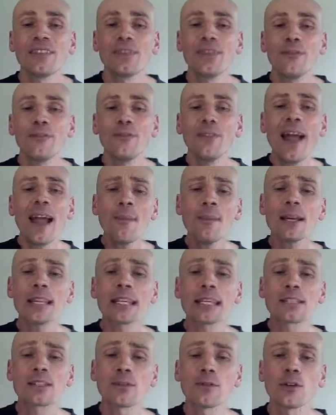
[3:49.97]
the
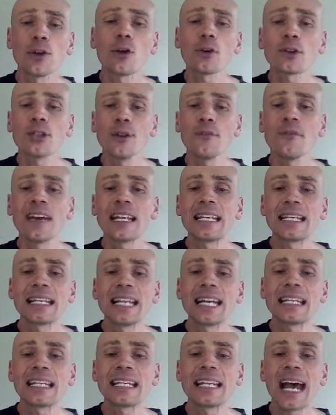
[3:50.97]
families of long-term
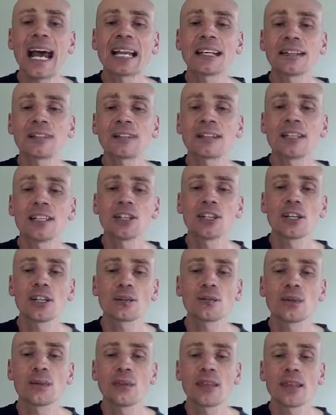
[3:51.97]
ventilated adults and
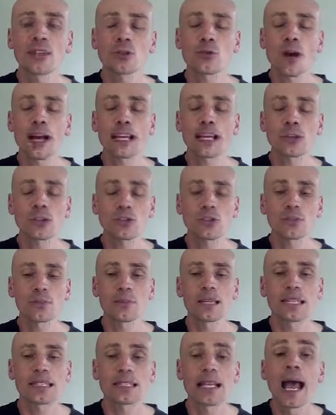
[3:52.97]
children with
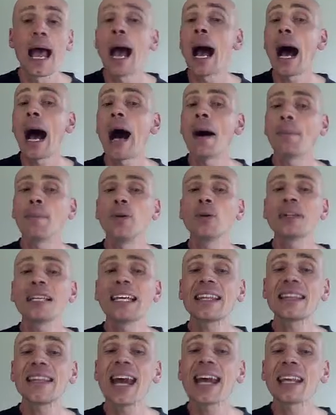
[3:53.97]
tracheostomies are
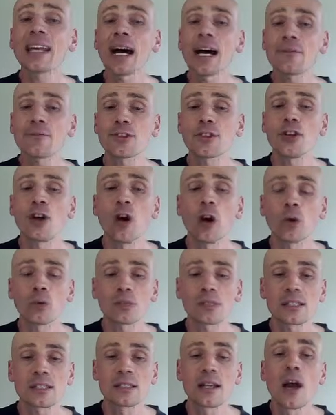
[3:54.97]
putting their lives on
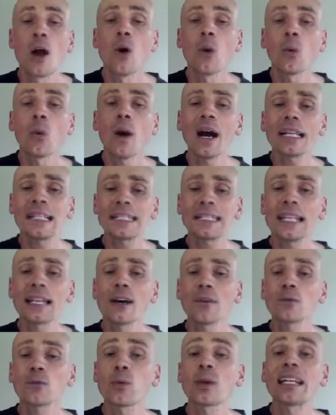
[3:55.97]
hold whilst their
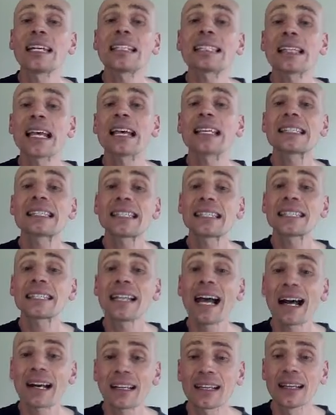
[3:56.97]
loved one is
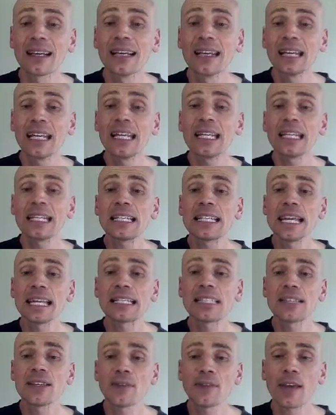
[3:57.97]
stuck in
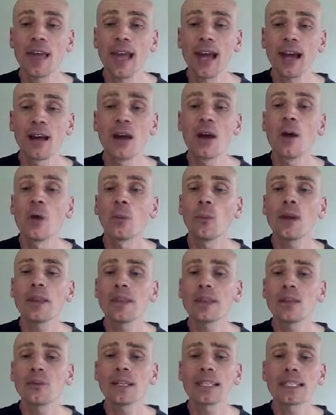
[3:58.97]
intensive care with the